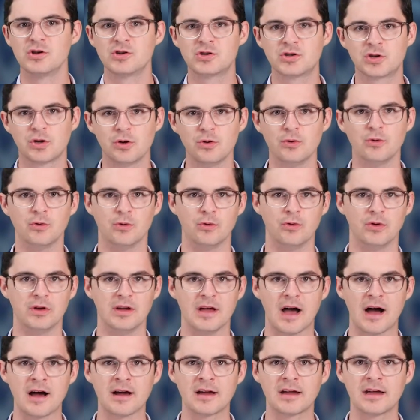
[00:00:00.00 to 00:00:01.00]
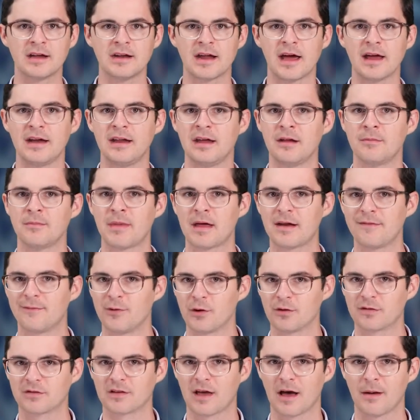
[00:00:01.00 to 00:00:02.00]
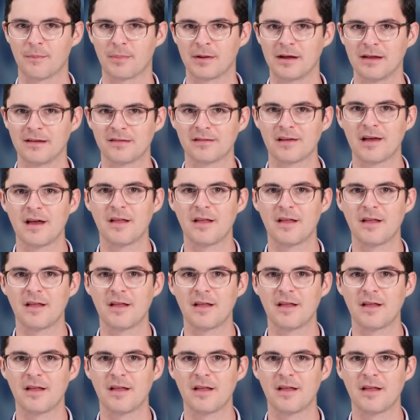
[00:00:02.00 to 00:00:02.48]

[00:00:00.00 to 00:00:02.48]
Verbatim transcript: two young Canadian metaverse companies